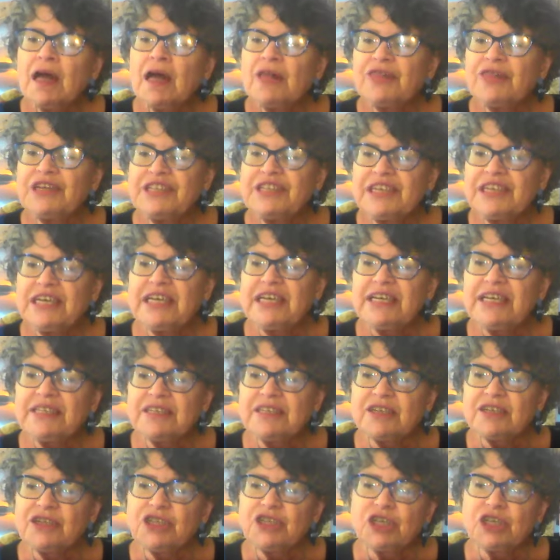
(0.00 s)
the teens
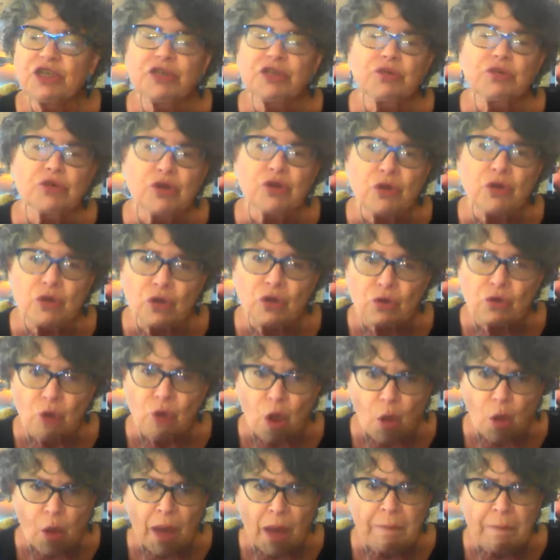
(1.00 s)
and children who
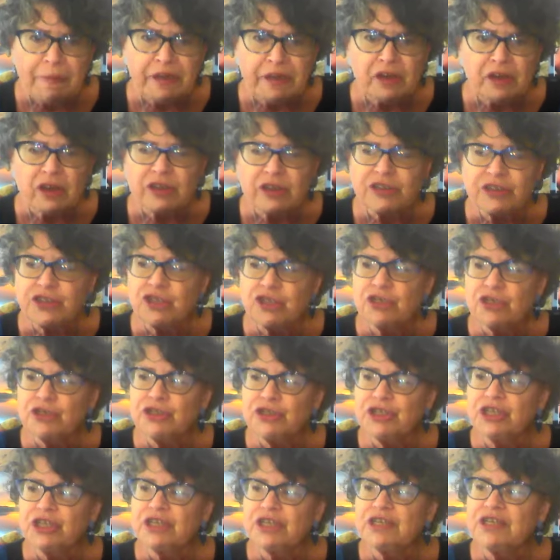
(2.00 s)
grow up in our
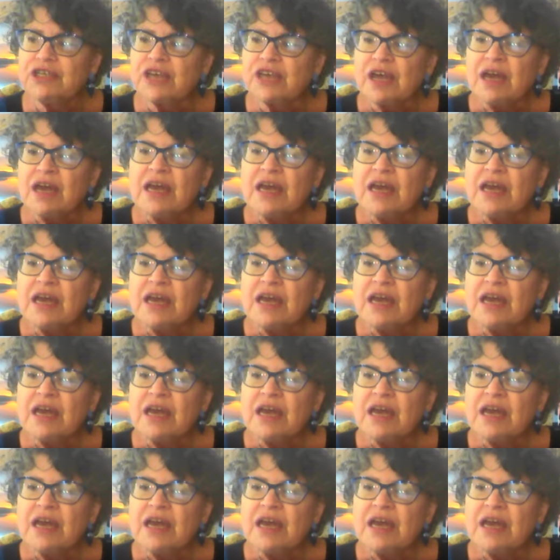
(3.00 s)
churches,